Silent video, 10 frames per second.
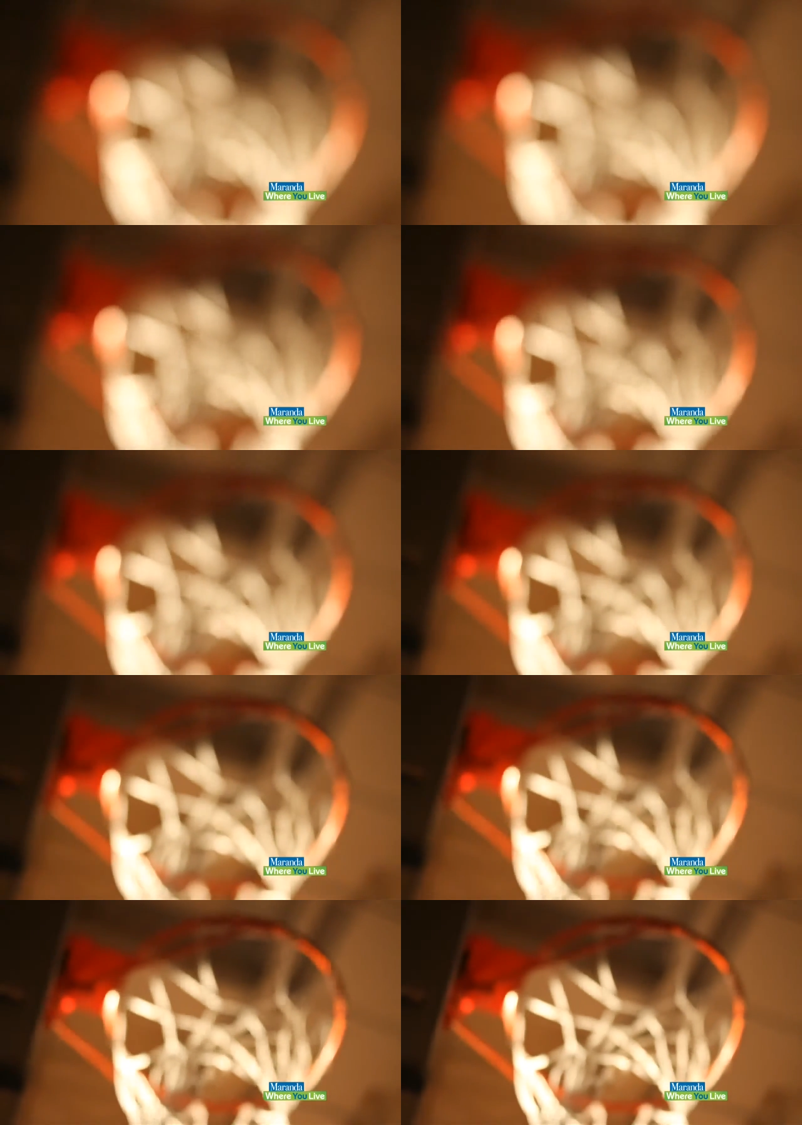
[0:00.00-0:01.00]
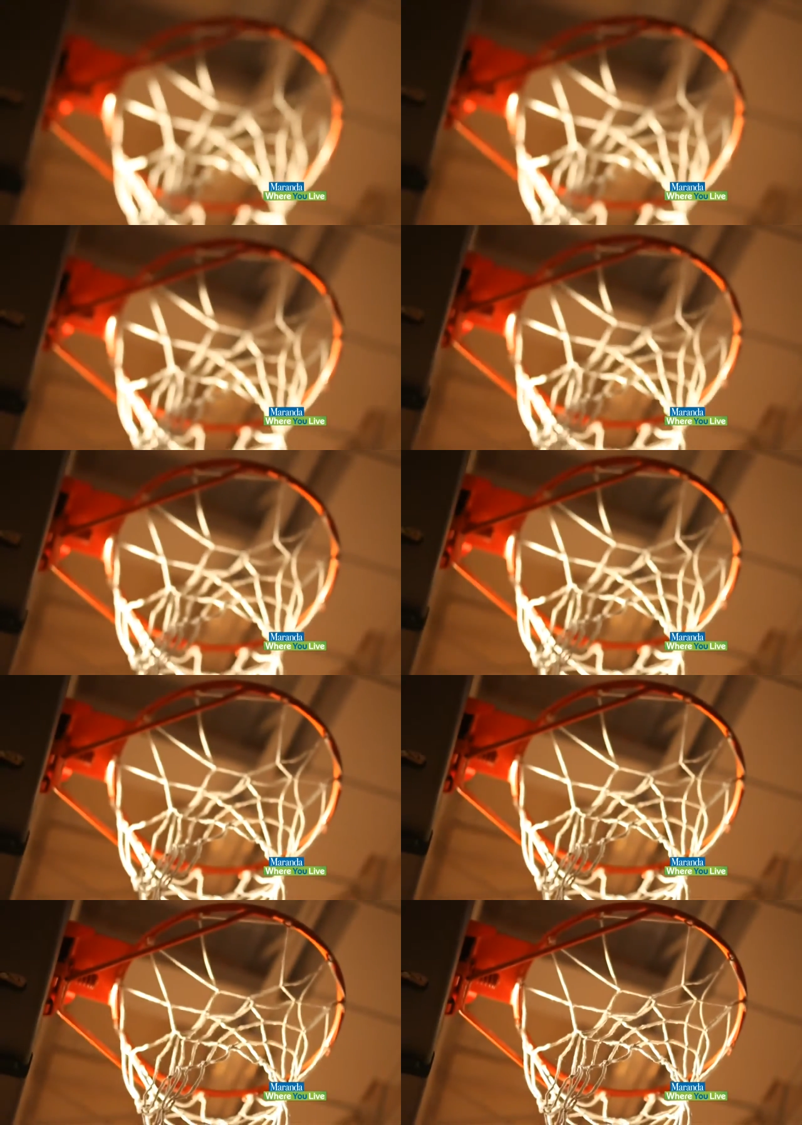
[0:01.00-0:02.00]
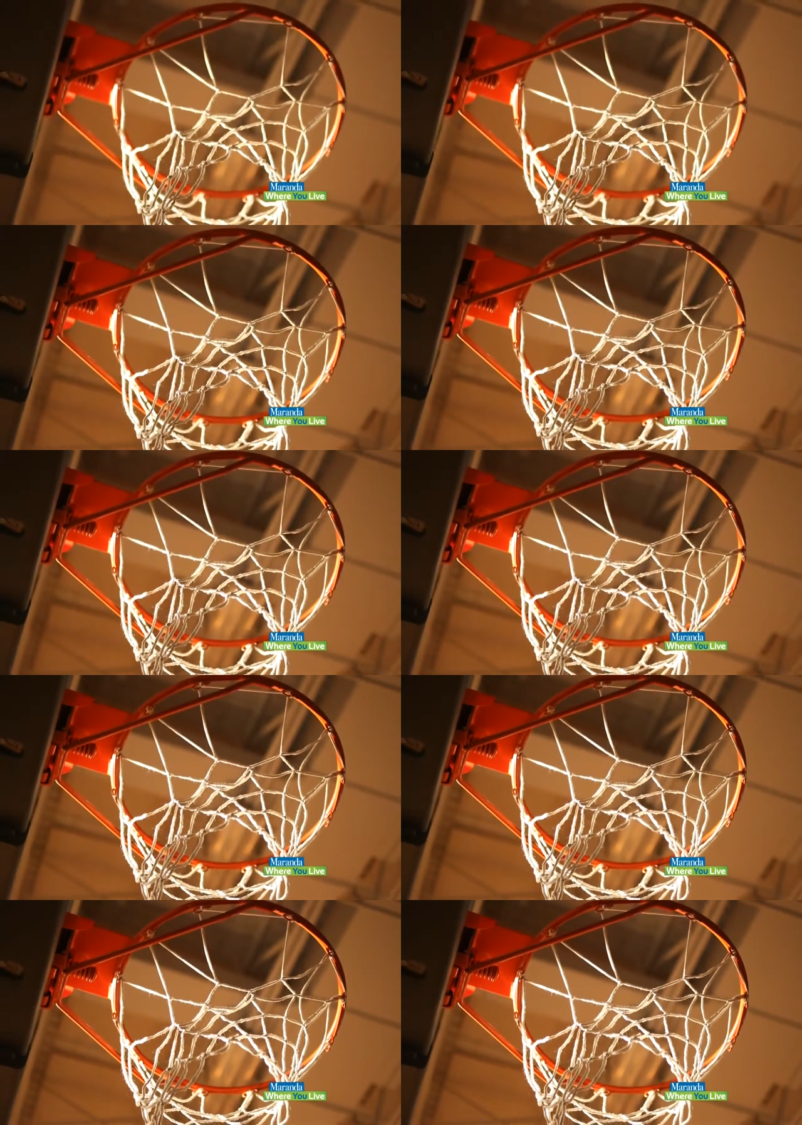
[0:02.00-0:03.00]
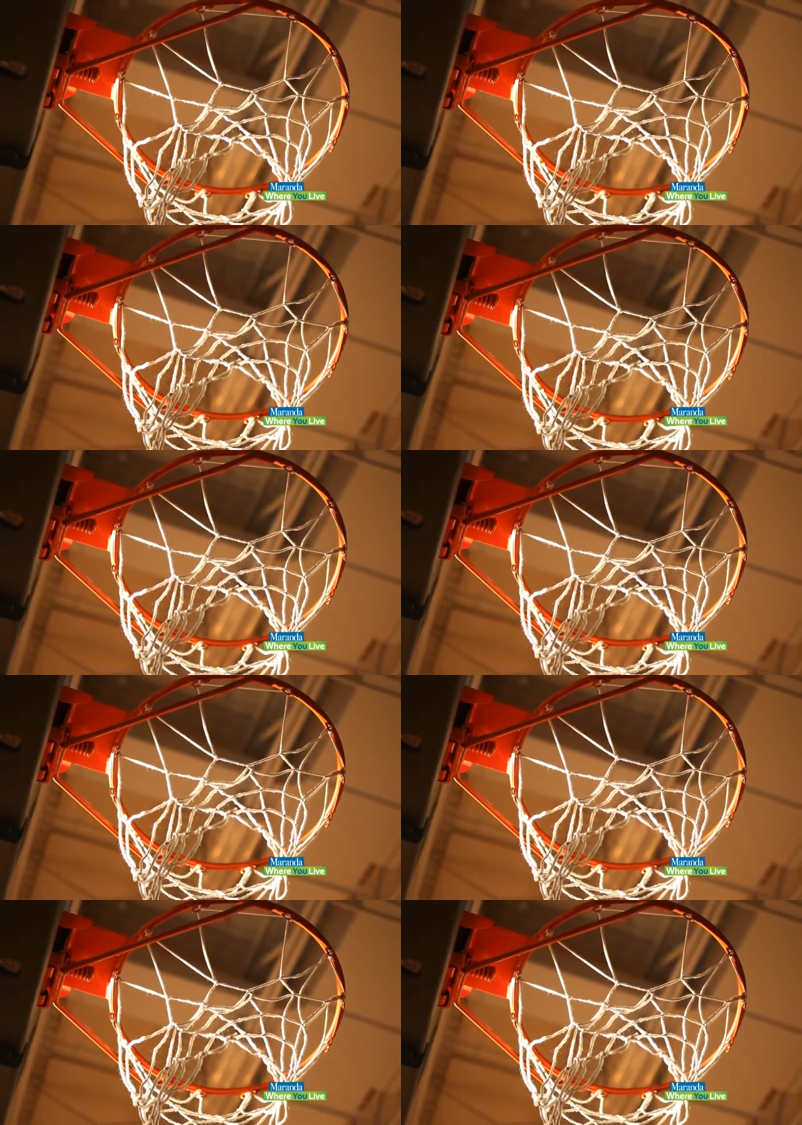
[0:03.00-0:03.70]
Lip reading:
(no speaker visible)